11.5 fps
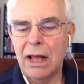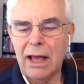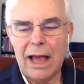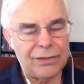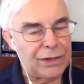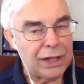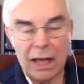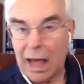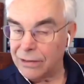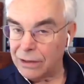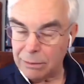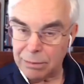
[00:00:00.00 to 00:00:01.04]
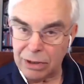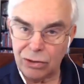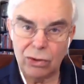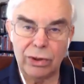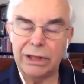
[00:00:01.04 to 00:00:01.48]
And, th- mm. and they've been
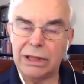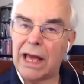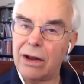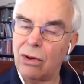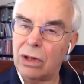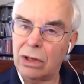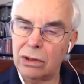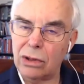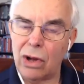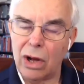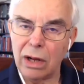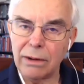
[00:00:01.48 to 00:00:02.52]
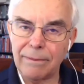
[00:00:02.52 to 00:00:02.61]
doing that all along.